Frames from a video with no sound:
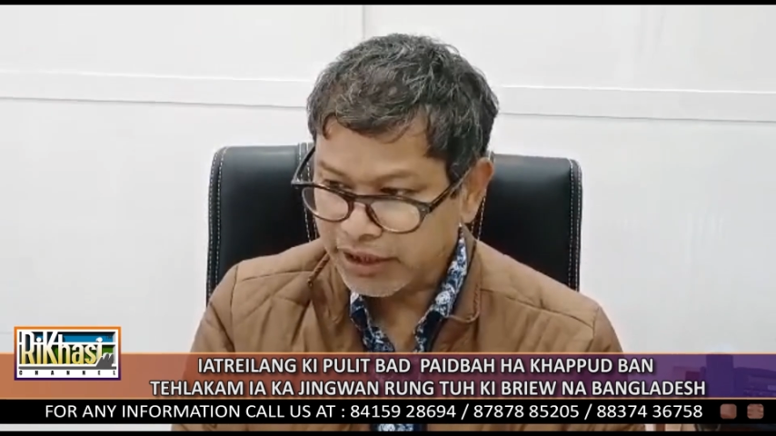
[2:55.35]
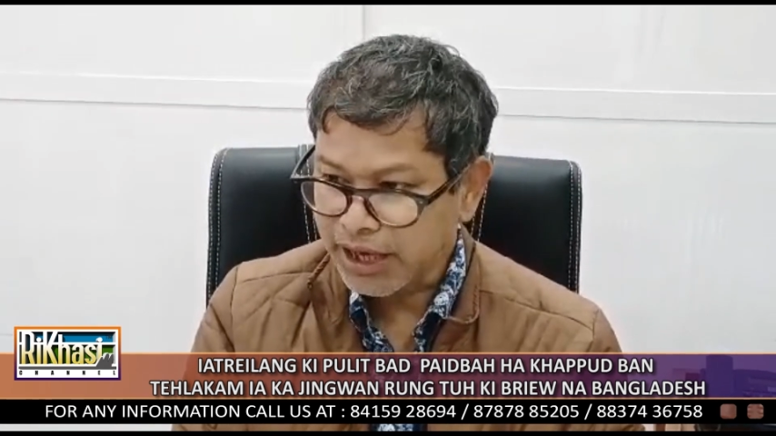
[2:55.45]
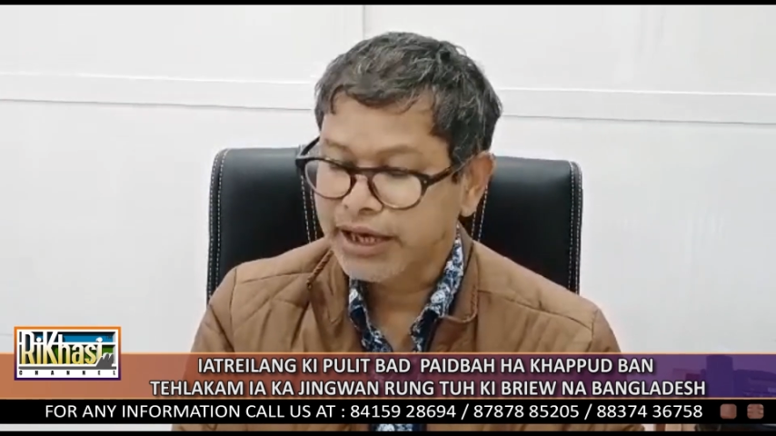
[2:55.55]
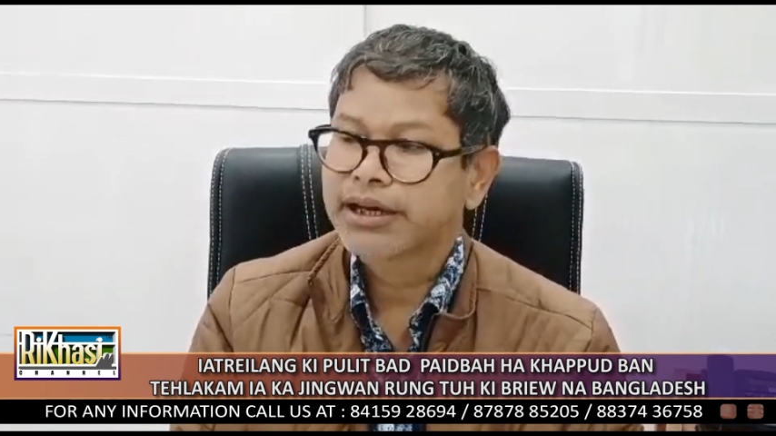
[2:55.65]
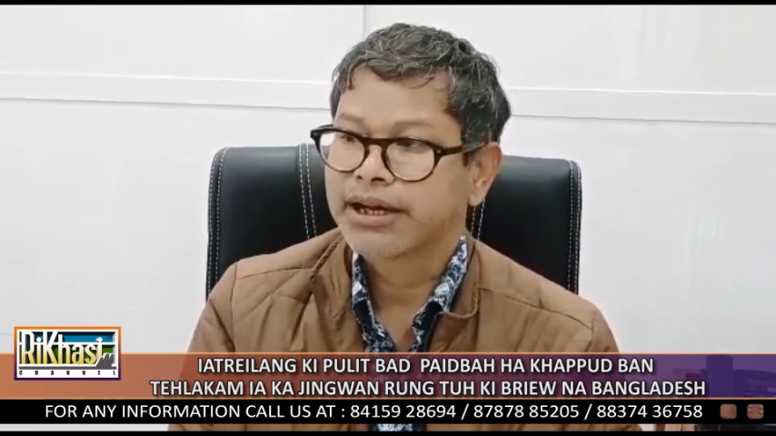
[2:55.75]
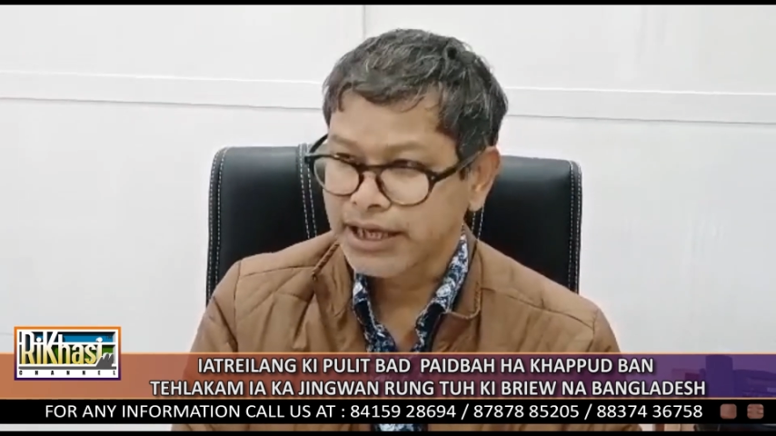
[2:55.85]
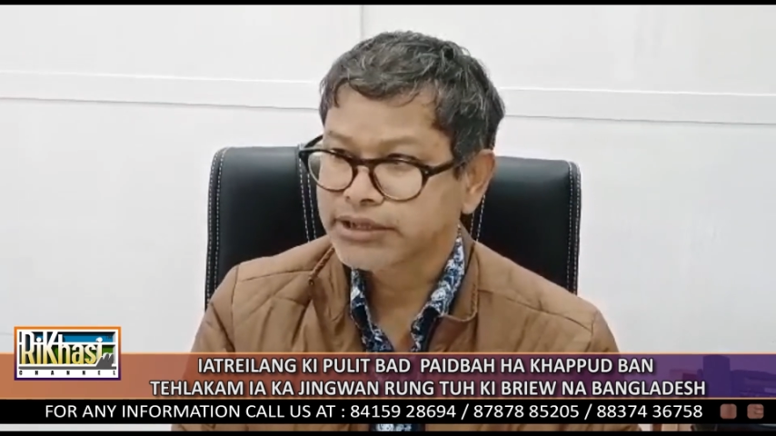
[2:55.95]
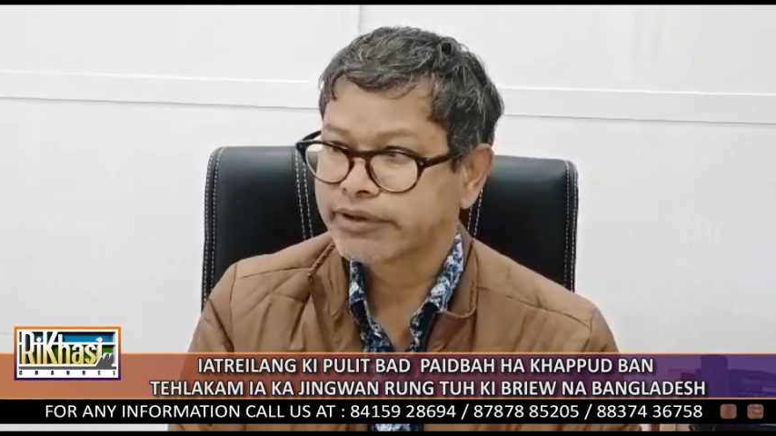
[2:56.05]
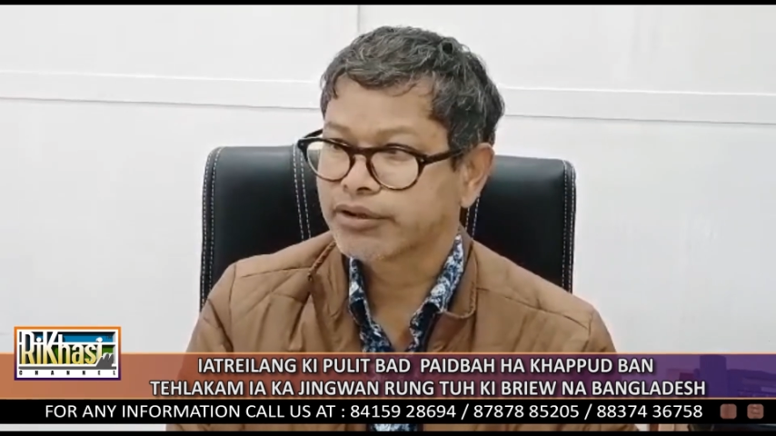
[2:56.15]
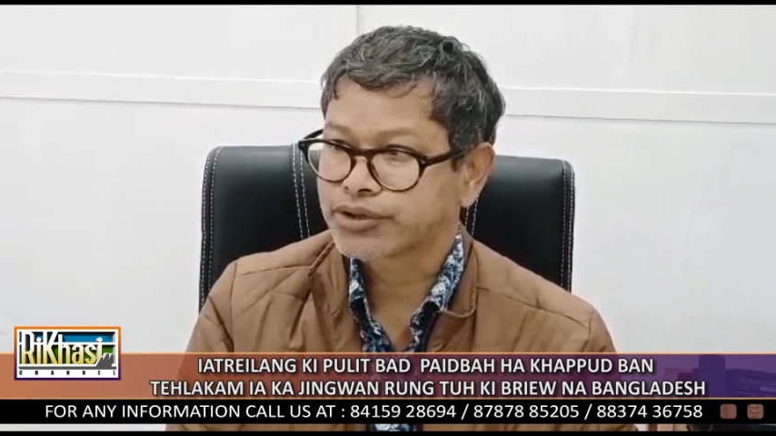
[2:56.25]
week and
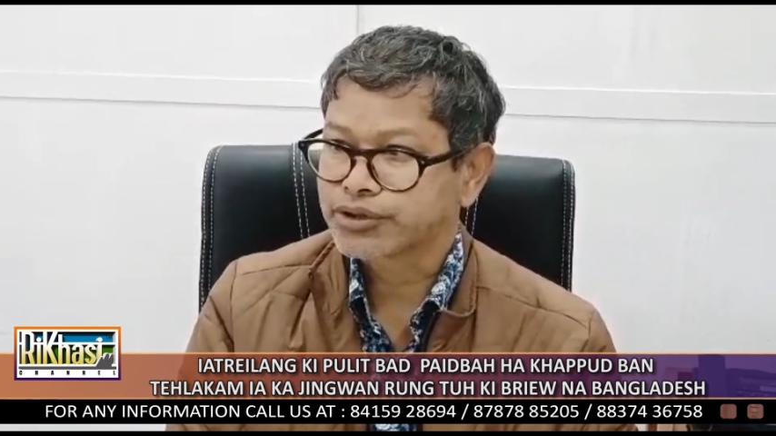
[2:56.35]
last week